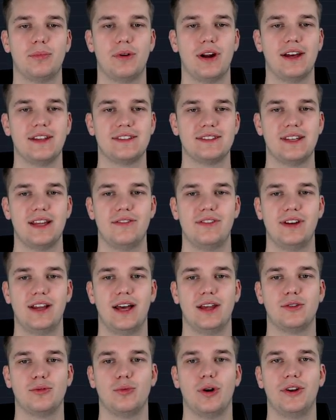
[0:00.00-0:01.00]
price level
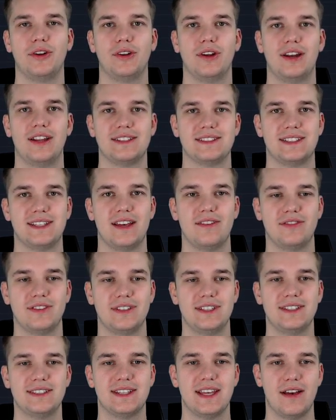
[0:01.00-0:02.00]
at
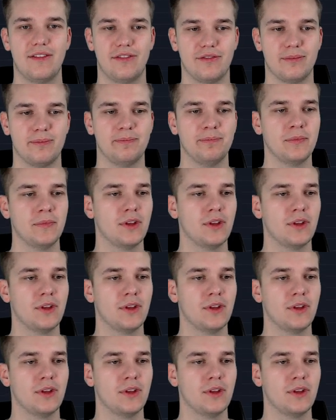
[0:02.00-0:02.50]
$1.77.